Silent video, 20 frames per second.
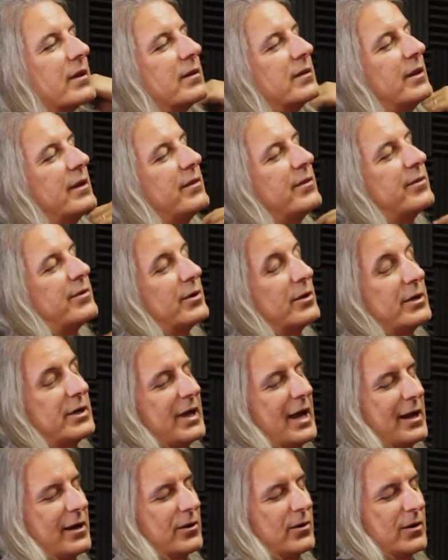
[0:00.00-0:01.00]
the third
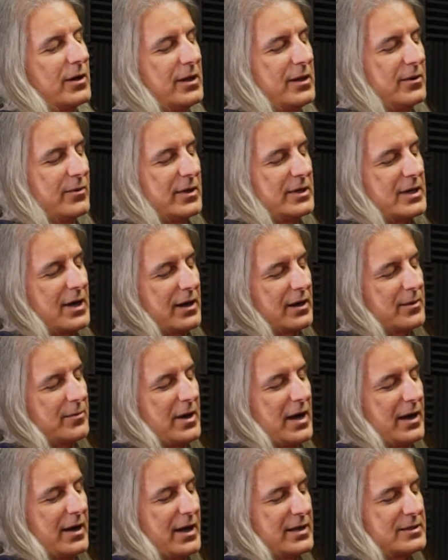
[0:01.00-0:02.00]
category that we talk
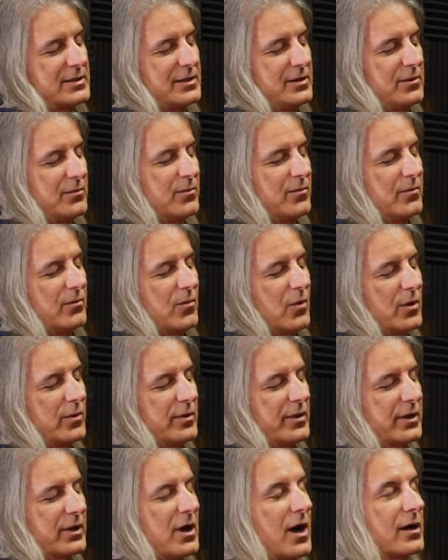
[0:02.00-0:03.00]
about has to do more
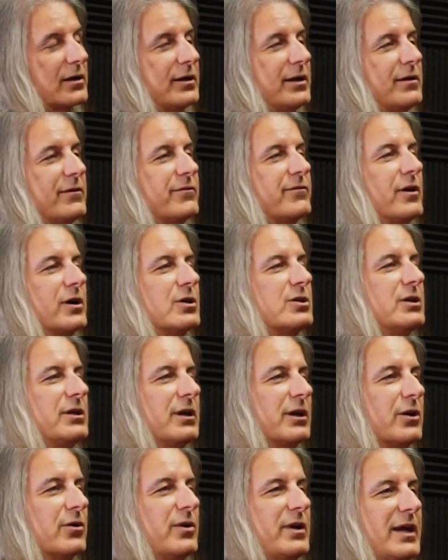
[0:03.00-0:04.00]
with cognitive function
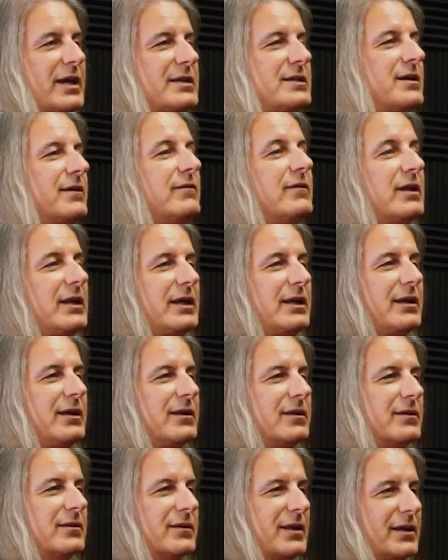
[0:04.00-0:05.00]
and creativity,
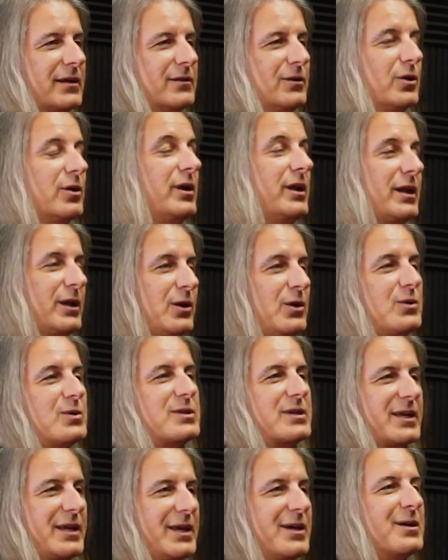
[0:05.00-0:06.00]
like mm. learning new
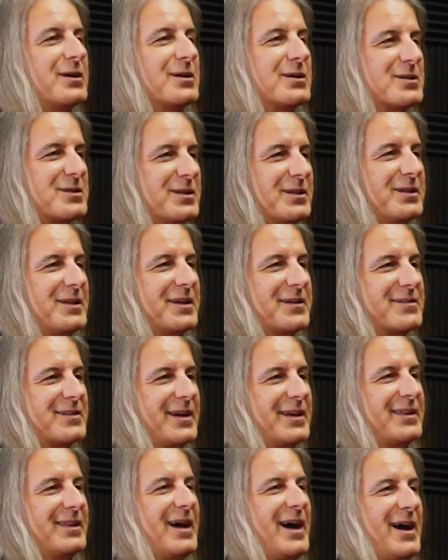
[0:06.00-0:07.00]
skills and things
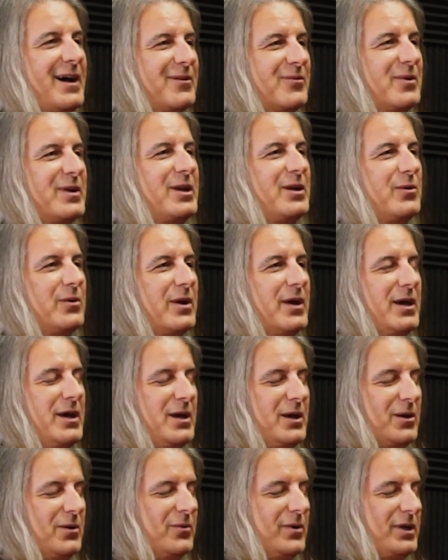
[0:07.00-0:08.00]
like that. Oh, really? When you,
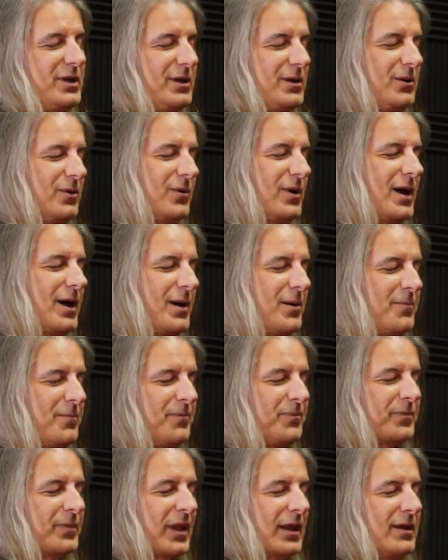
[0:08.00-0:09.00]
when you
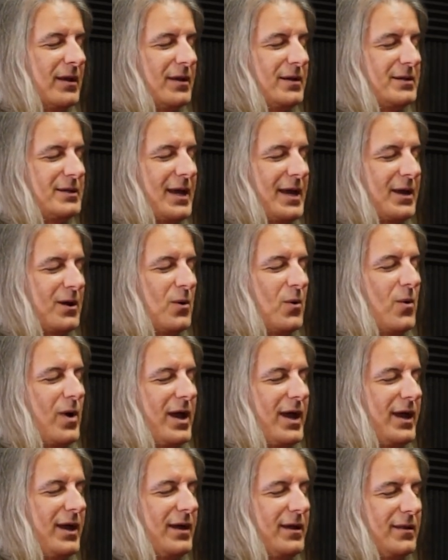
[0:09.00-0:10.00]
um, take
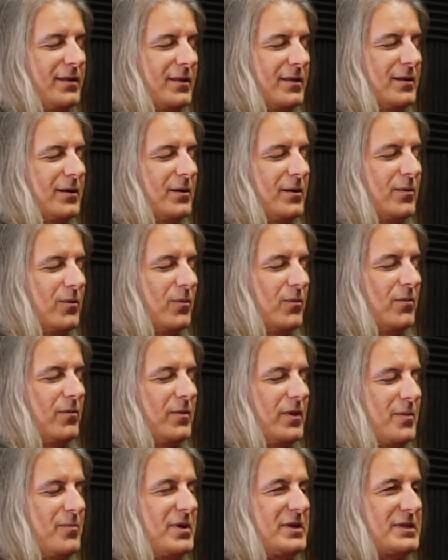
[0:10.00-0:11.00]
away the
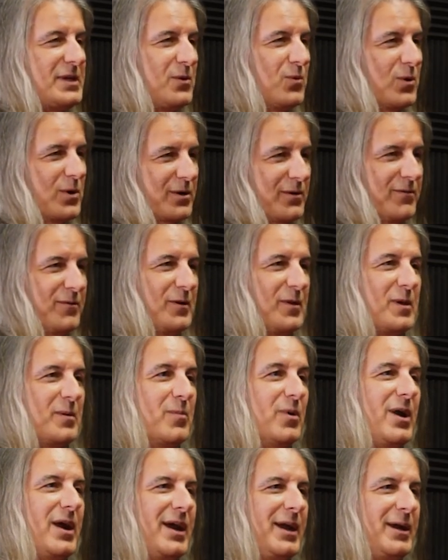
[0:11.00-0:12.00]
the busy work for the
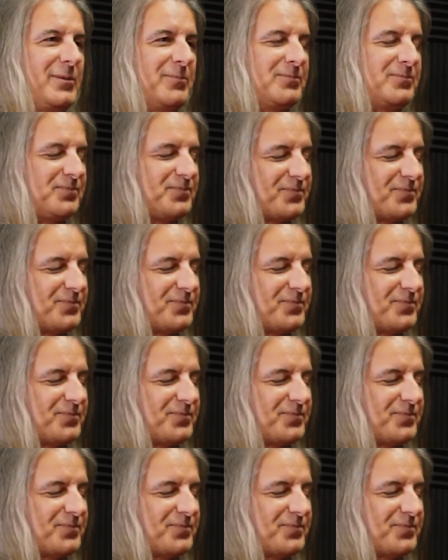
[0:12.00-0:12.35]
brain,